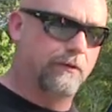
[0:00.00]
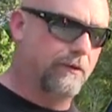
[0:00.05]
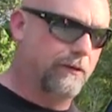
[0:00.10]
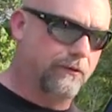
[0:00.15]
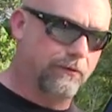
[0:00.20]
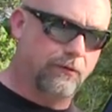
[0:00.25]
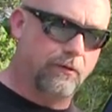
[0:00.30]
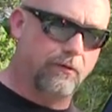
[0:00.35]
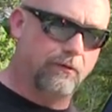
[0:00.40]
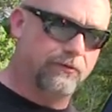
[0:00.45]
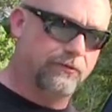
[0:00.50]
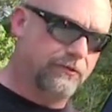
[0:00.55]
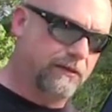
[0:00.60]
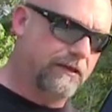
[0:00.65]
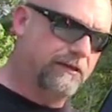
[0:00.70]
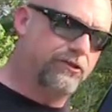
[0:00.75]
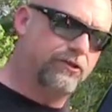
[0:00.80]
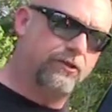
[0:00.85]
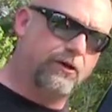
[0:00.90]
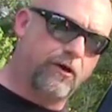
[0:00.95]
It's going to
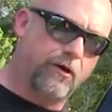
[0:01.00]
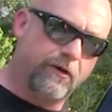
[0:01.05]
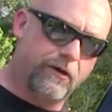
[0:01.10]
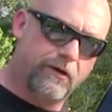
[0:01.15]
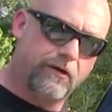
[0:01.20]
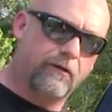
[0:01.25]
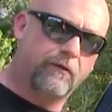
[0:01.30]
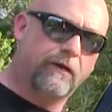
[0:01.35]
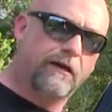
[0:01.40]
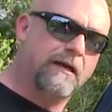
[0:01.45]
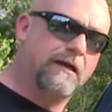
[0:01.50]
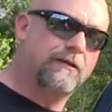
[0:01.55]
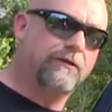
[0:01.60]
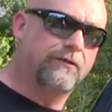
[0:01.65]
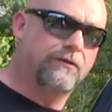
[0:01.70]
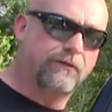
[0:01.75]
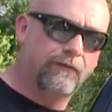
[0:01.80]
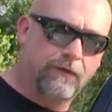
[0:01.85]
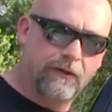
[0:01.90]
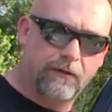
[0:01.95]
stay sturdy on the
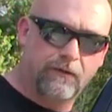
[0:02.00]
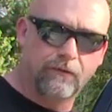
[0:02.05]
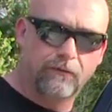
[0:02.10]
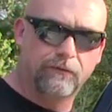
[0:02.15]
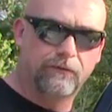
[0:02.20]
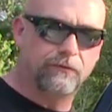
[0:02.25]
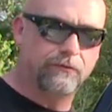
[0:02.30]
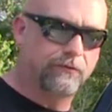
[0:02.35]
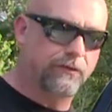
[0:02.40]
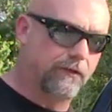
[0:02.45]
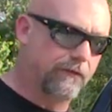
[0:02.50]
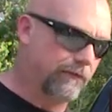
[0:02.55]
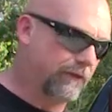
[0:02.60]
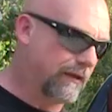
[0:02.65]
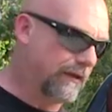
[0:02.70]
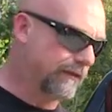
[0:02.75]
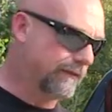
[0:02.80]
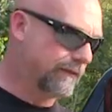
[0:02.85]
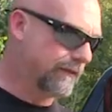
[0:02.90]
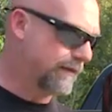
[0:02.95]
edges of hills and stuff
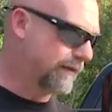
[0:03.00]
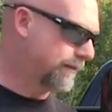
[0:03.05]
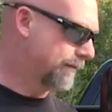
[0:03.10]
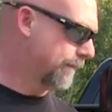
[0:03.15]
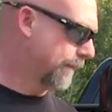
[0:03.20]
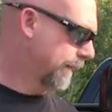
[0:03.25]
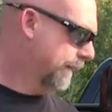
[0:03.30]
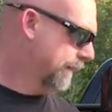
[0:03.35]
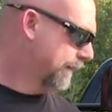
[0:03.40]
like that.